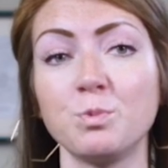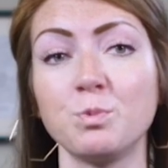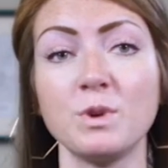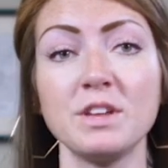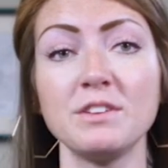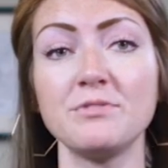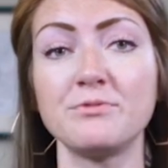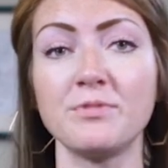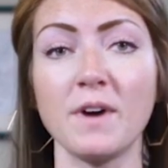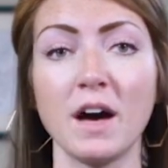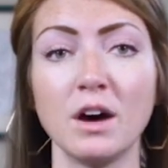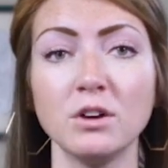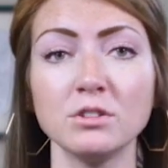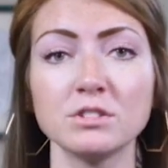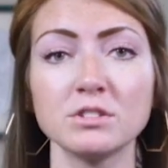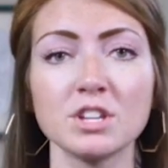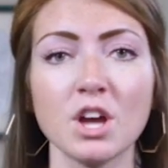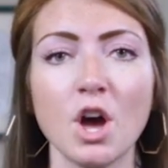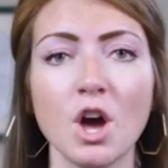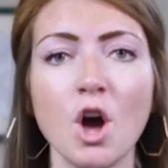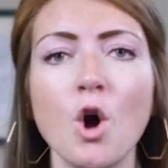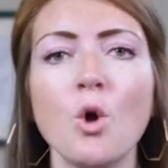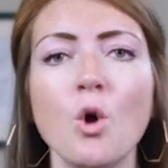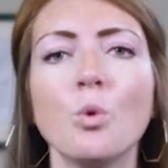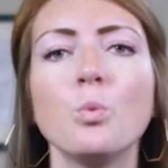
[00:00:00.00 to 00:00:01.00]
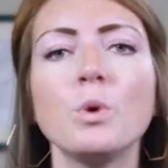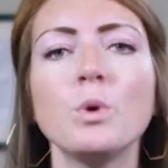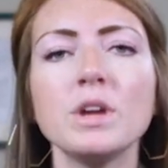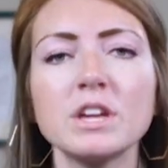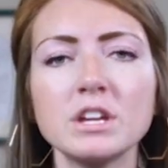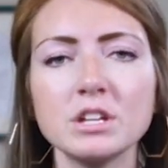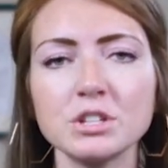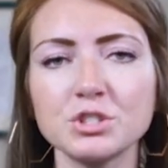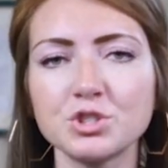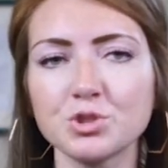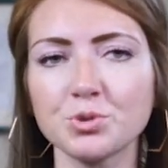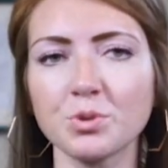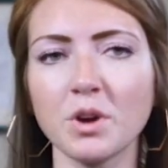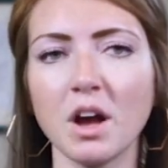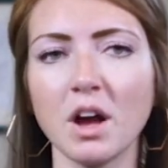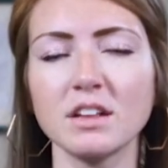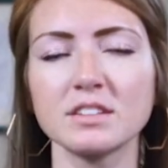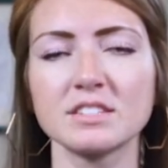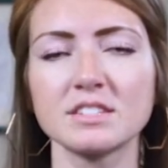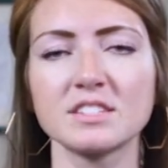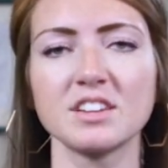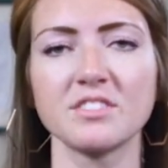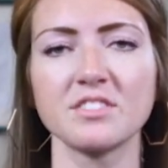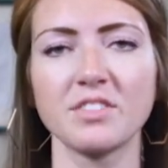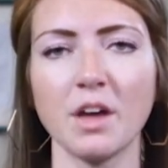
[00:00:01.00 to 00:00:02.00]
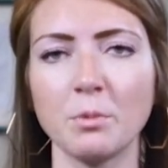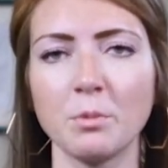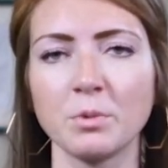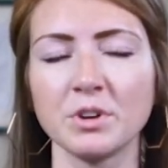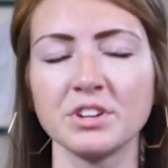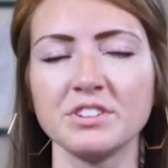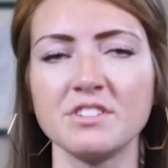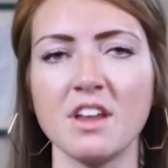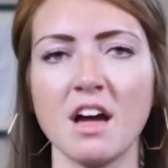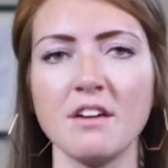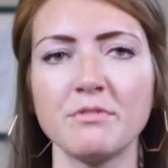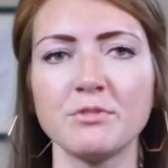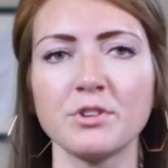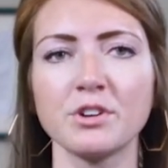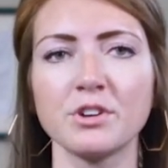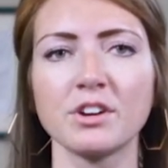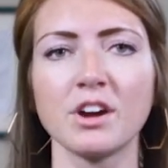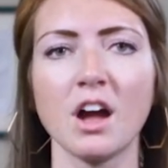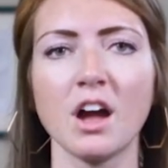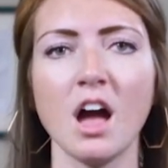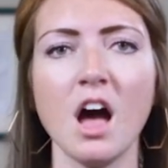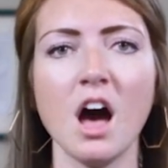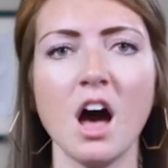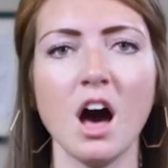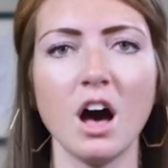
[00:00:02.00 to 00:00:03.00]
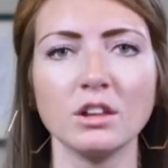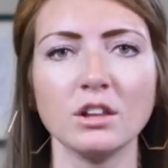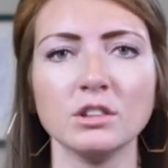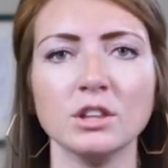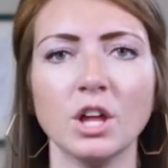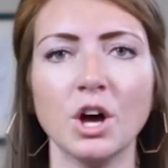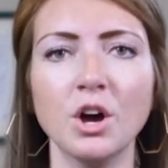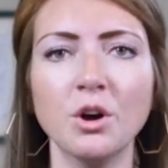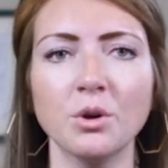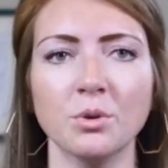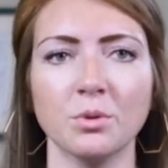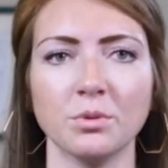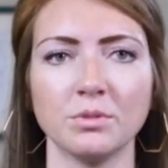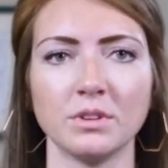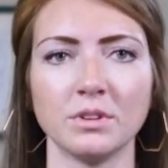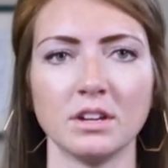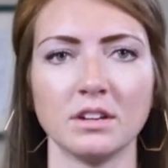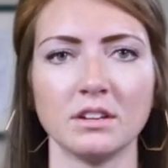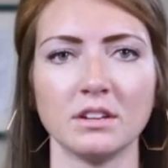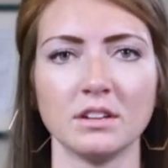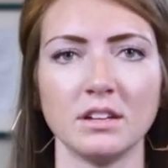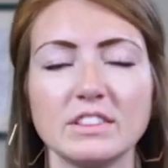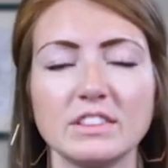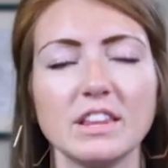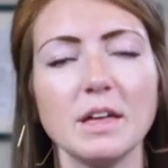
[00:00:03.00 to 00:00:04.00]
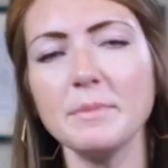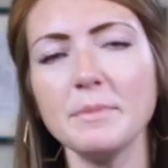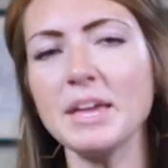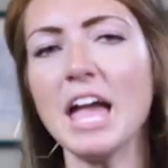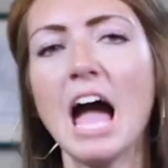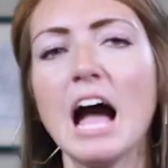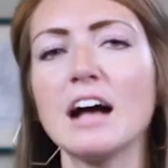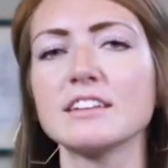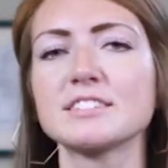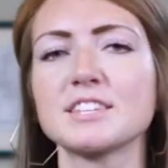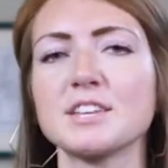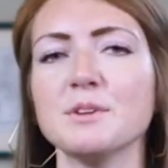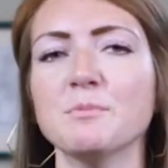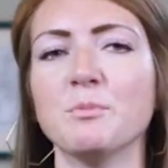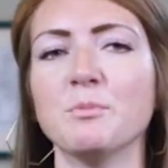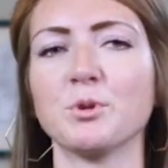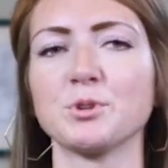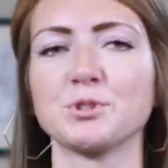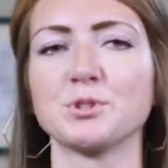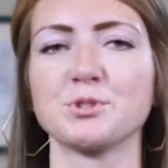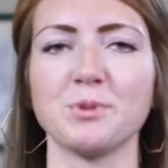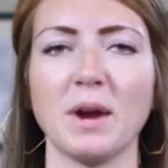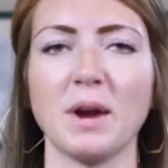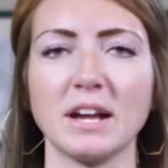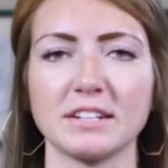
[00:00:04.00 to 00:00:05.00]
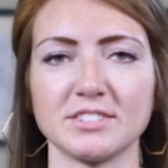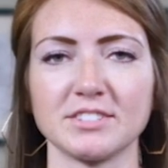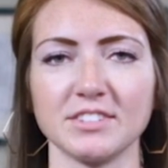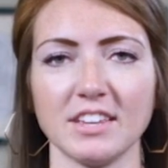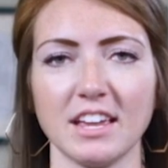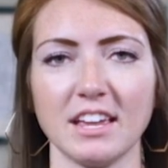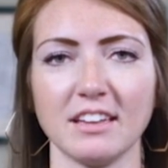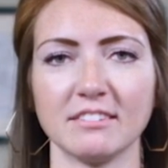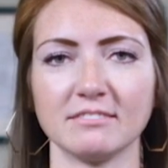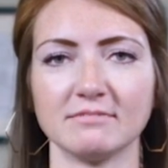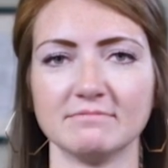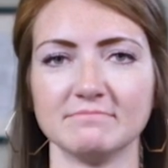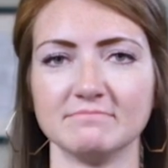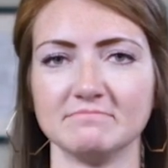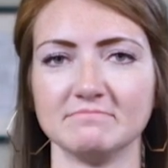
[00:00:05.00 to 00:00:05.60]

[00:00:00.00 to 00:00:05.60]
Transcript: we felt, we could trust that we're never alone? Let me ask it more directly.